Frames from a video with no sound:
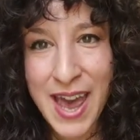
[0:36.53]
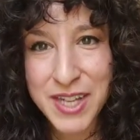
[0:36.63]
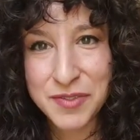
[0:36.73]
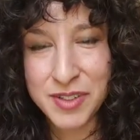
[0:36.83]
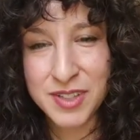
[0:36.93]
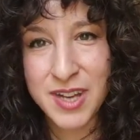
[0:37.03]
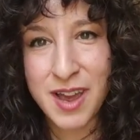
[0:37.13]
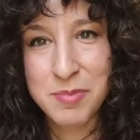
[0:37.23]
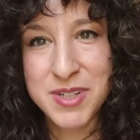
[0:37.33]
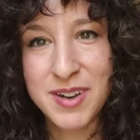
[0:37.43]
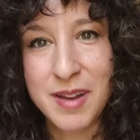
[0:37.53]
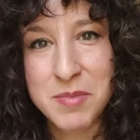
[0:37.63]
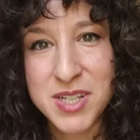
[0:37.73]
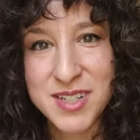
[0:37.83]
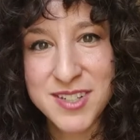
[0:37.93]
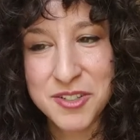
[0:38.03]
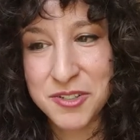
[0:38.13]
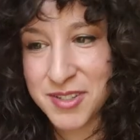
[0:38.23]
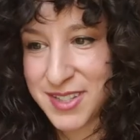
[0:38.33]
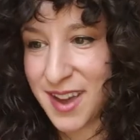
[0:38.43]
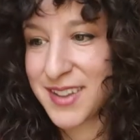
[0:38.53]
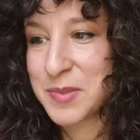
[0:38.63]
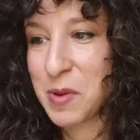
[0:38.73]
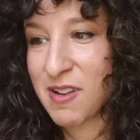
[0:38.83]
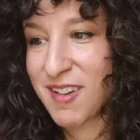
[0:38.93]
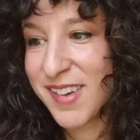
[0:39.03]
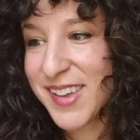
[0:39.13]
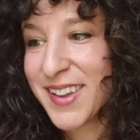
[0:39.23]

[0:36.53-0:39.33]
Asheville chapter at Mission Children's Hospital.